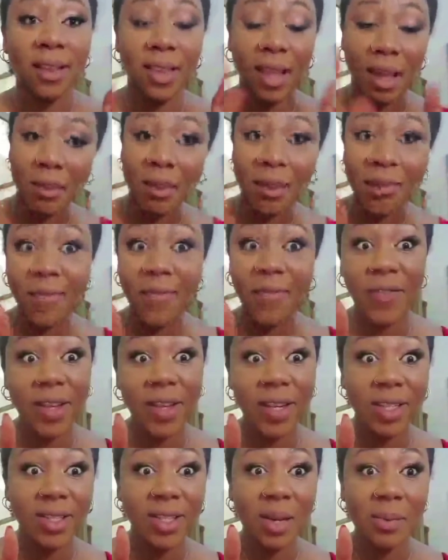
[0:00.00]
let me
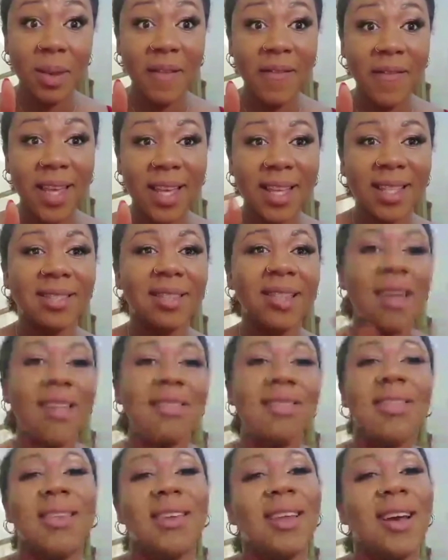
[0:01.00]
finish up my face
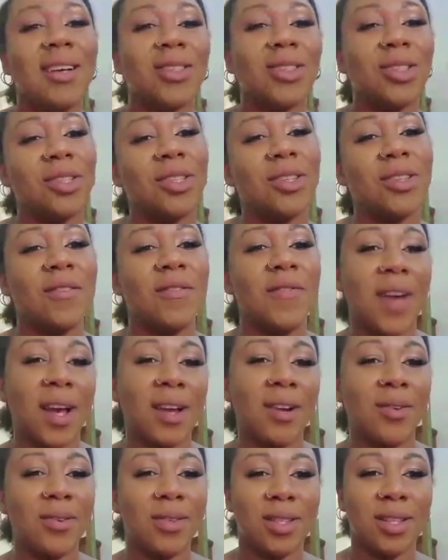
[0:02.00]
and then I'll show you the
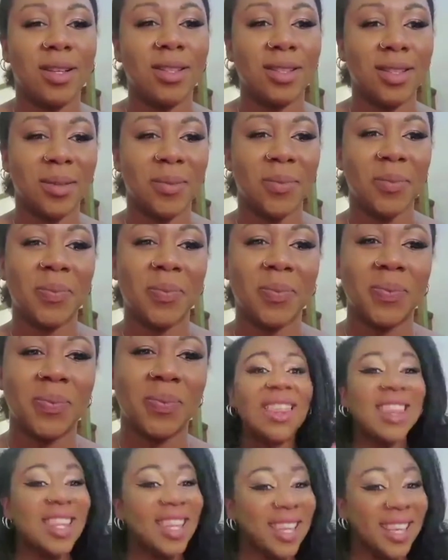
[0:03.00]
final result.
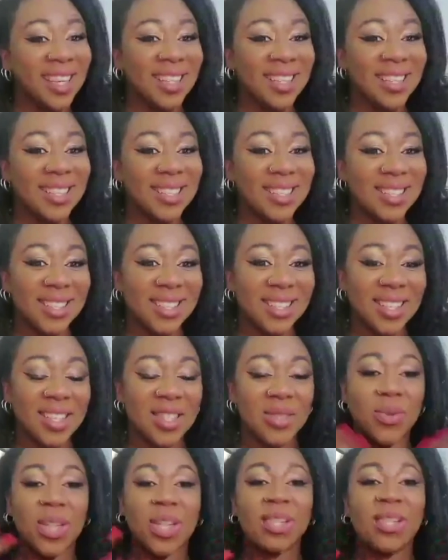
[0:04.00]
This
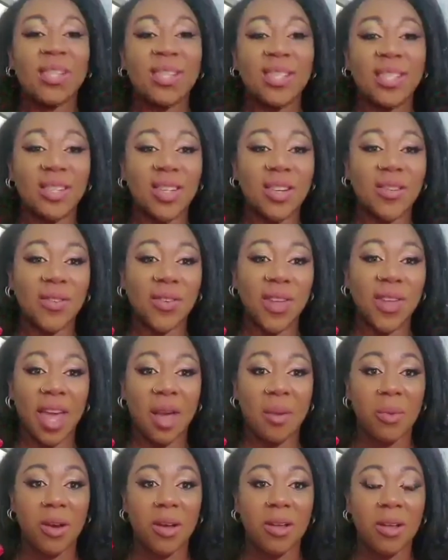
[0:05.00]
That's what I just did off
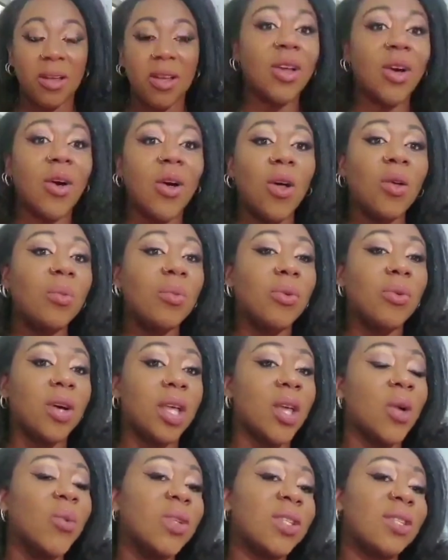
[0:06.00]
camera. The whole
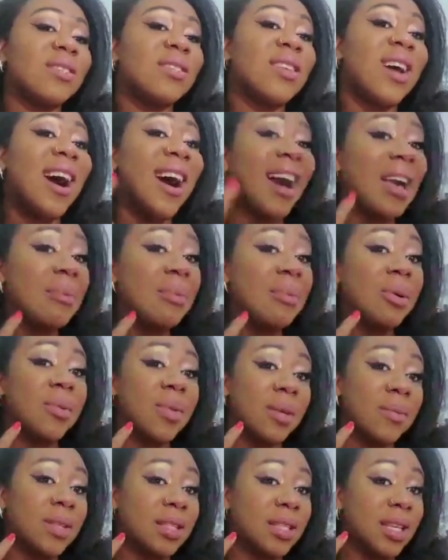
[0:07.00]
point was this
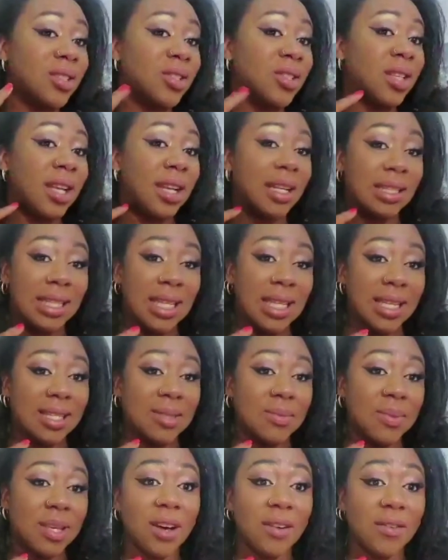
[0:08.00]
hyperpigmentation that needed
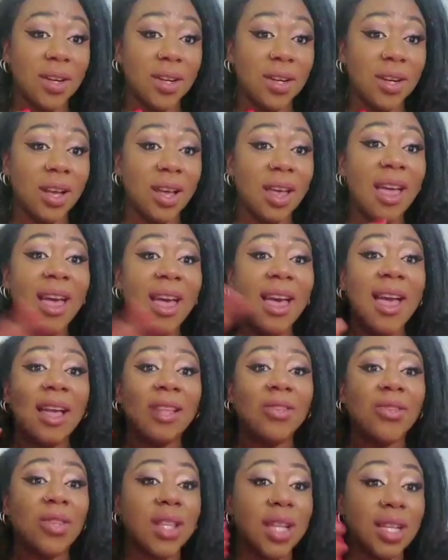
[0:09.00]
to be covered,
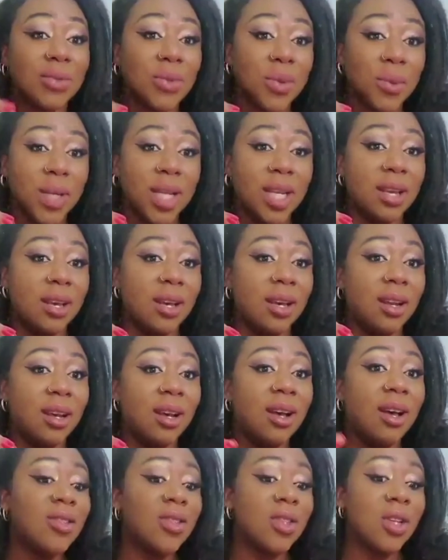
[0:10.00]
and so that's what we did.
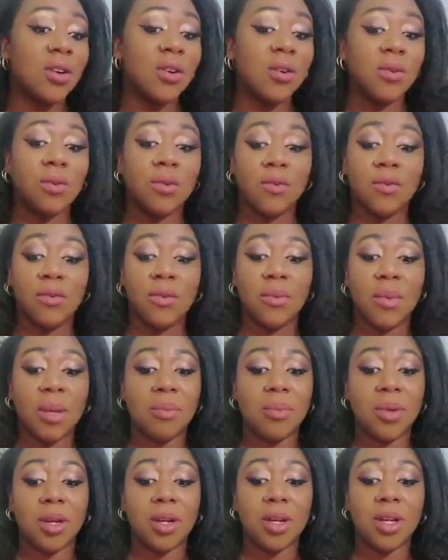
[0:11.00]
So
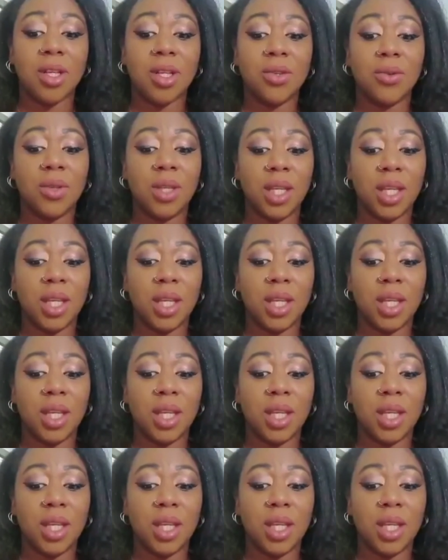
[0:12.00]
remember, you